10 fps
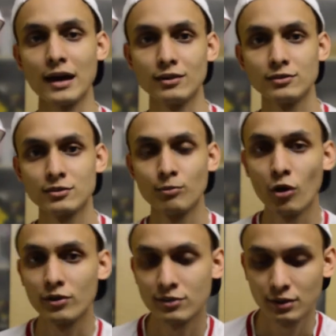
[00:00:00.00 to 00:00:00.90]
that I just
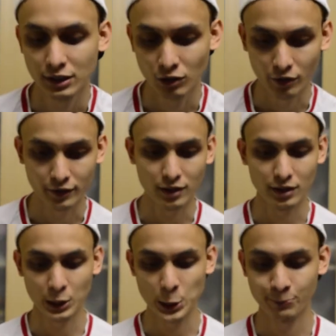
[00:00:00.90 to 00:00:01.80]
bought recently on
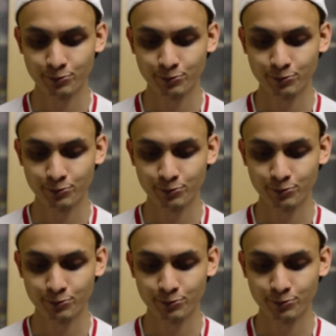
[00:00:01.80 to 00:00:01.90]
a